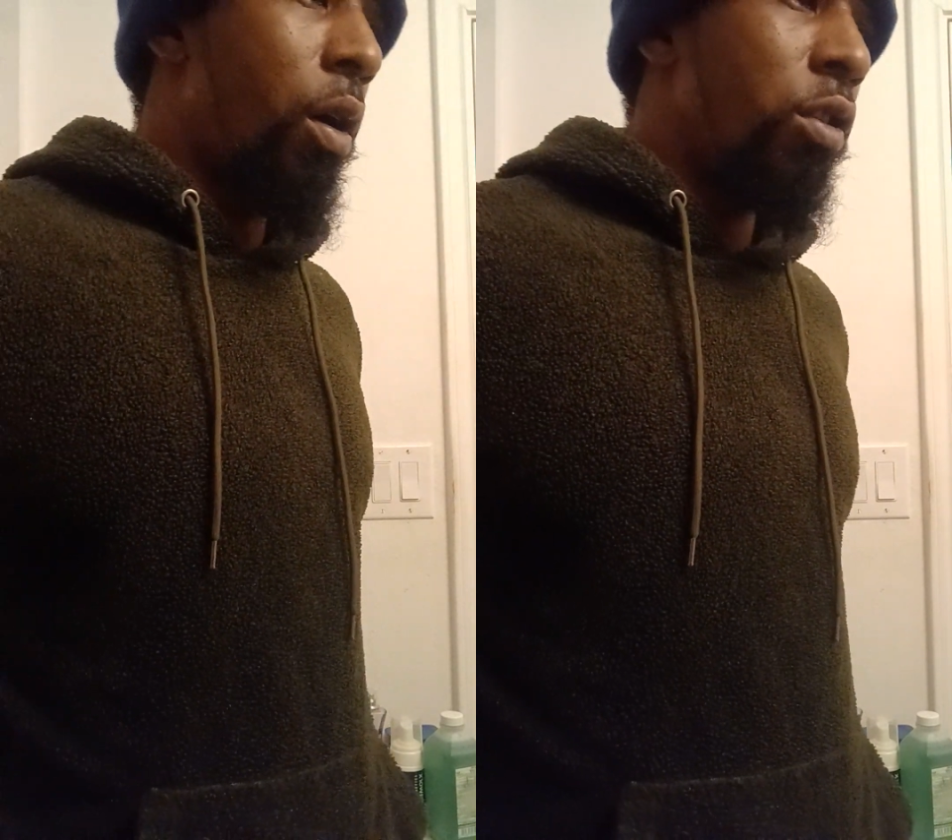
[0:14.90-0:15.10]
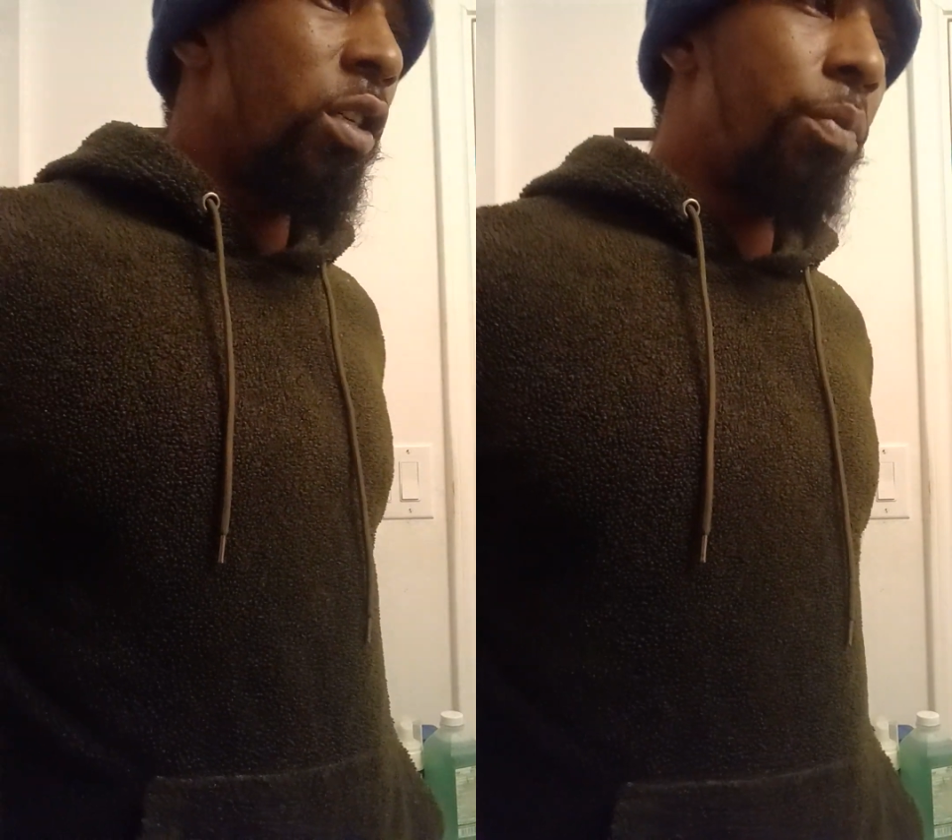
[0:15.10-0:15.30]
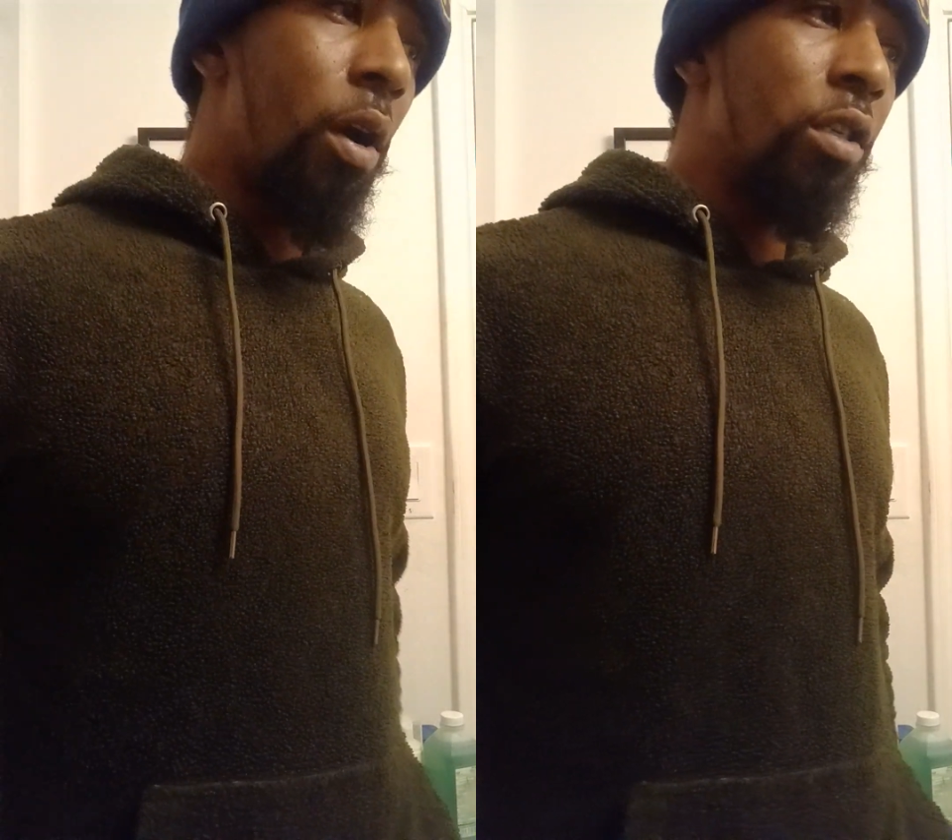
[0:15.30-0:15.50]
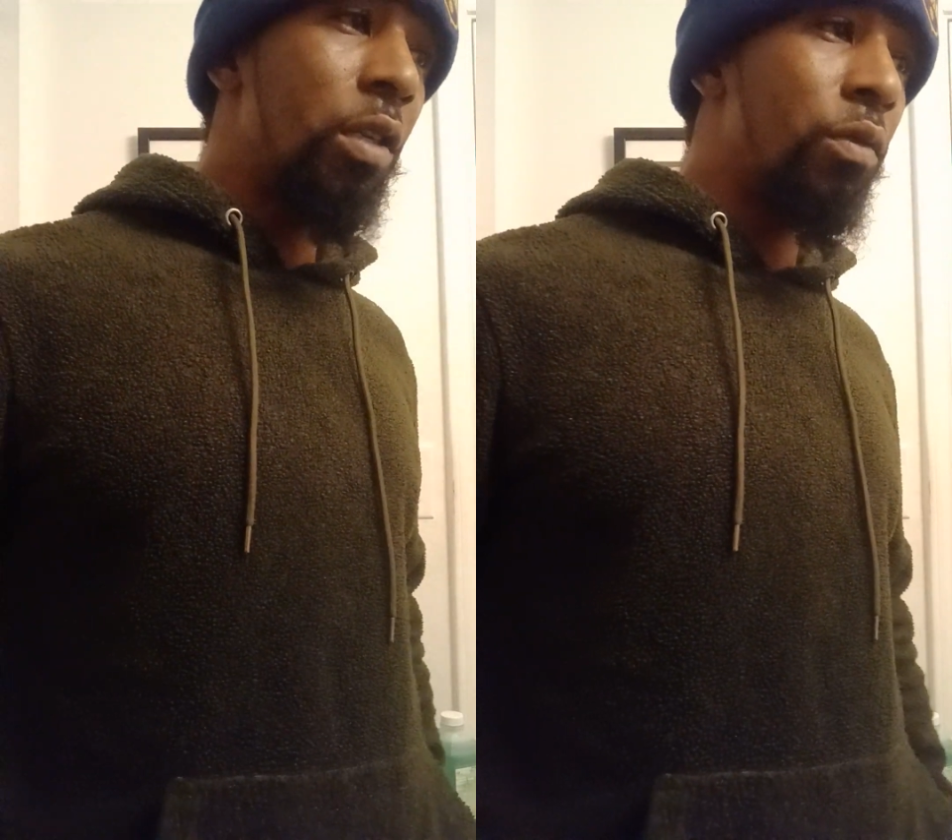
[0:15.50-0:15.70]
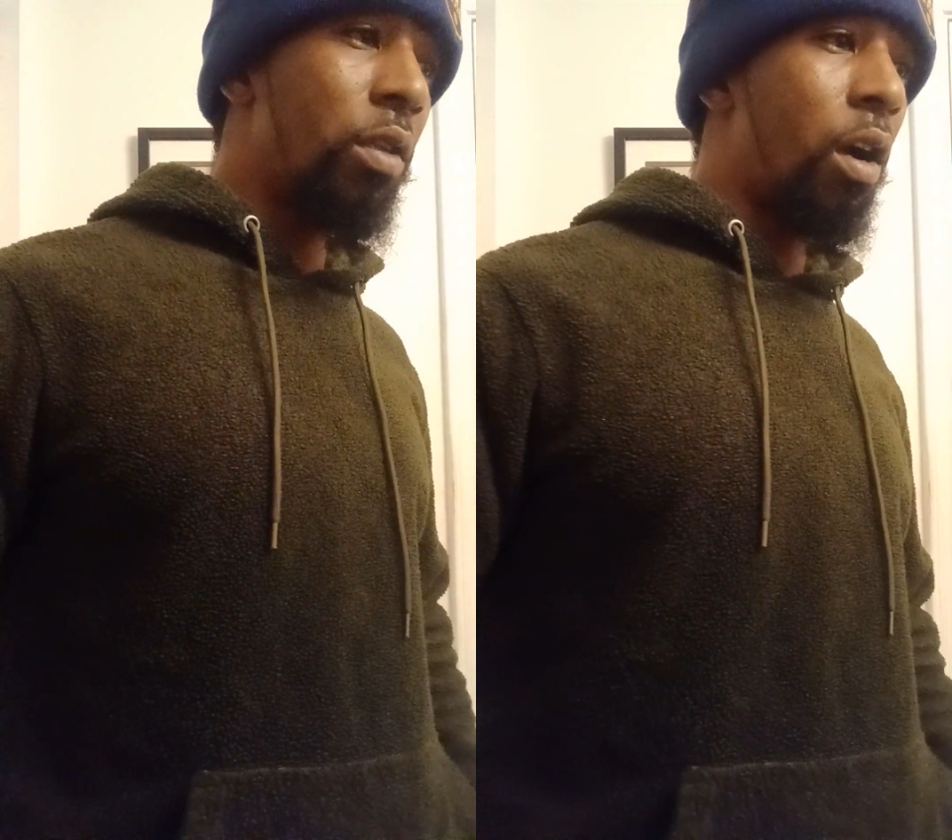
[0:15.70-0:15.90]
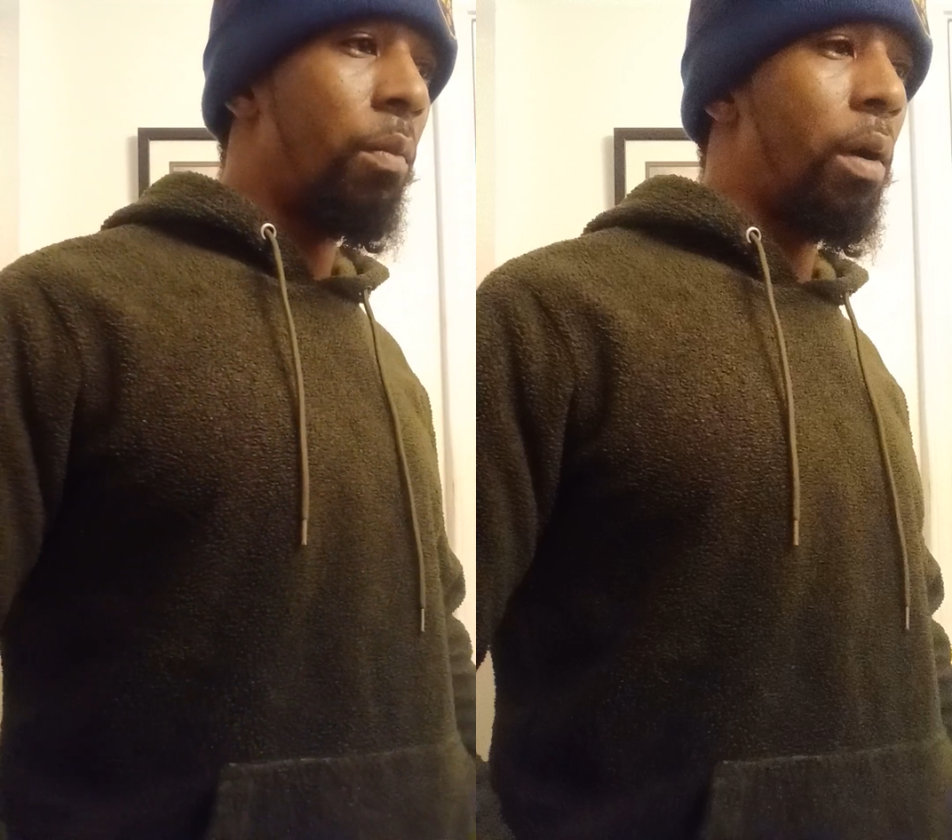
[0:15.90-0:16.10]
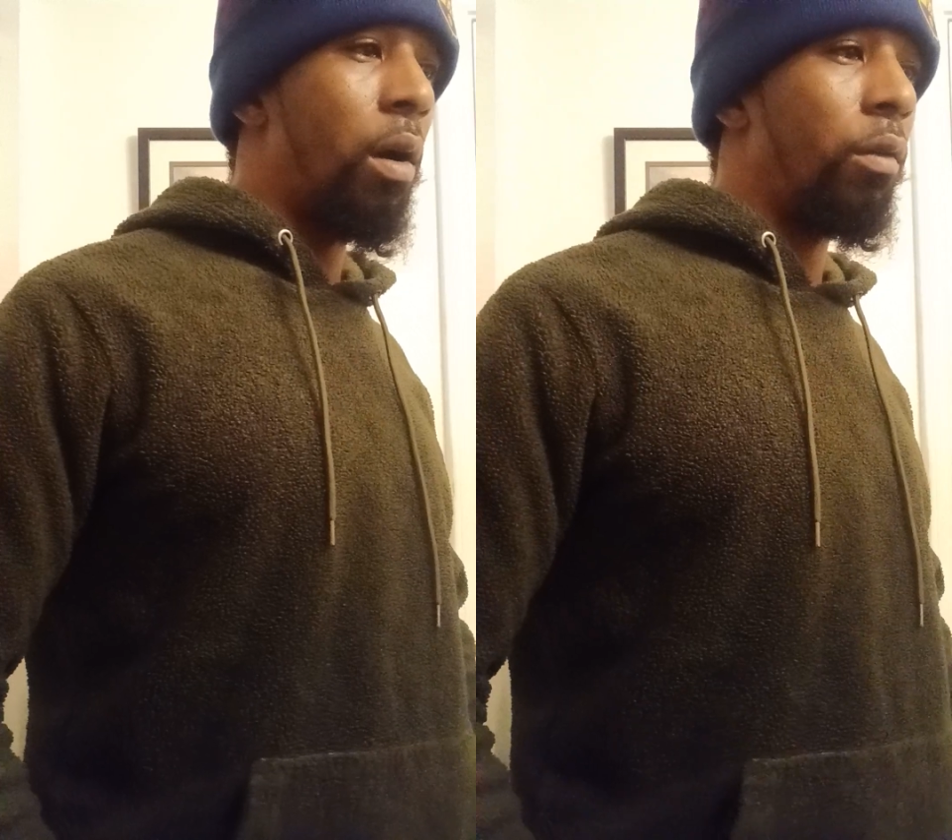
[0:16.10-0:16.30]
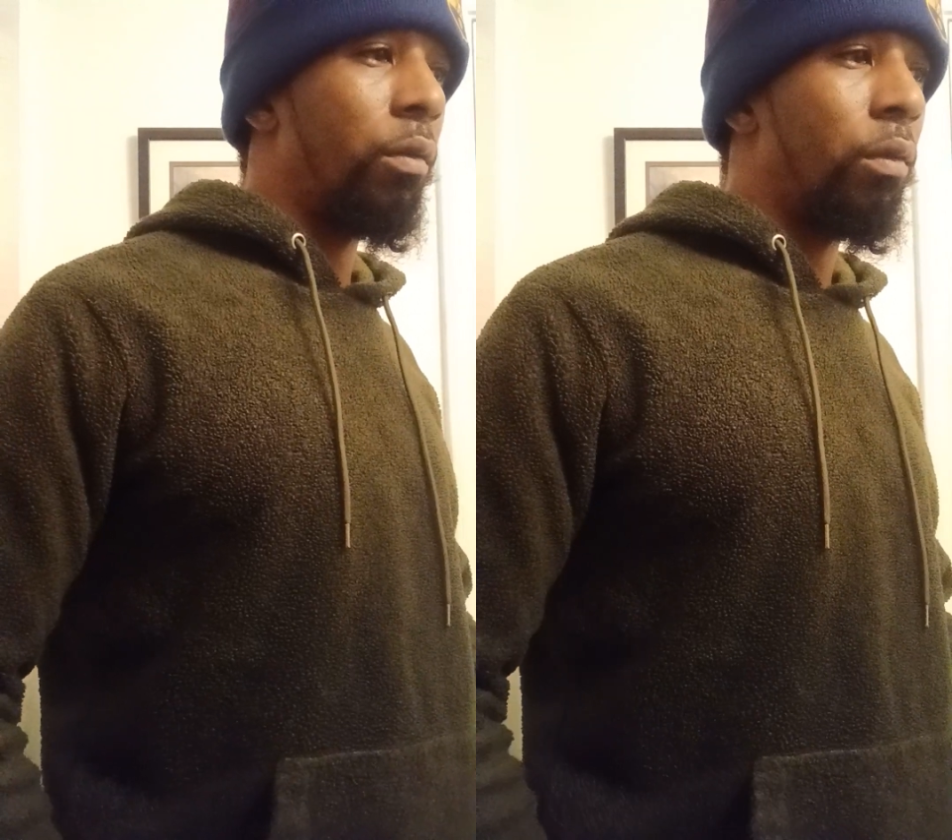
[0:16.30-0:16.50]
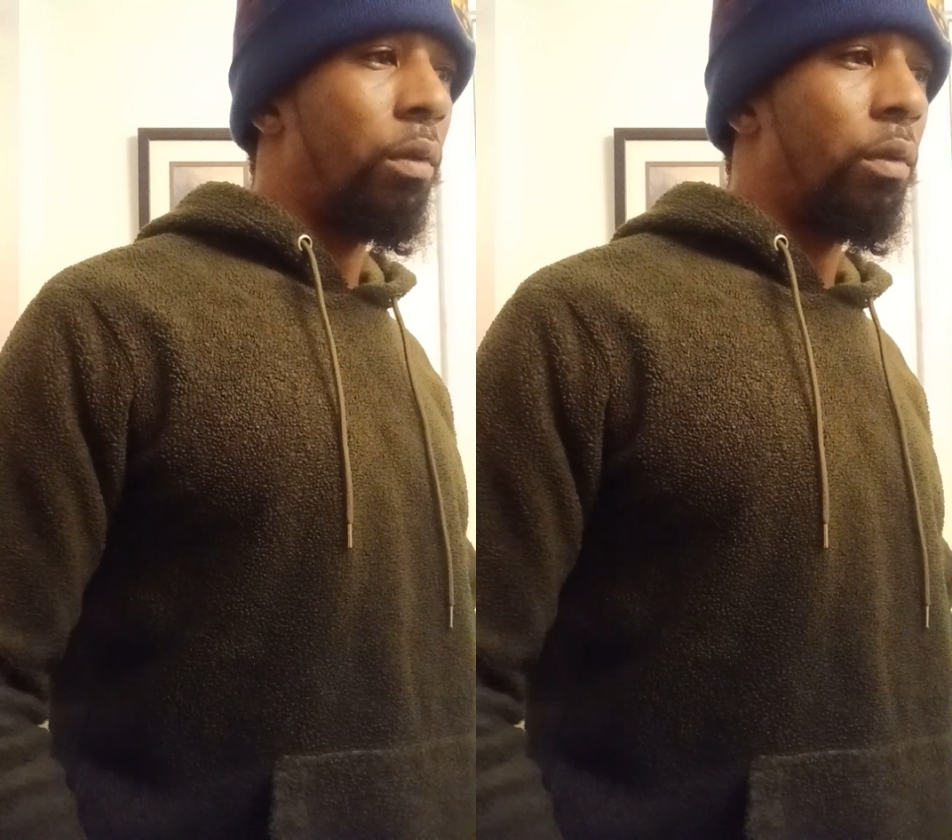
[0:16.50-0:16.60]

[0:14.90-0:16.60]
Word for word: OG Percy was talking about,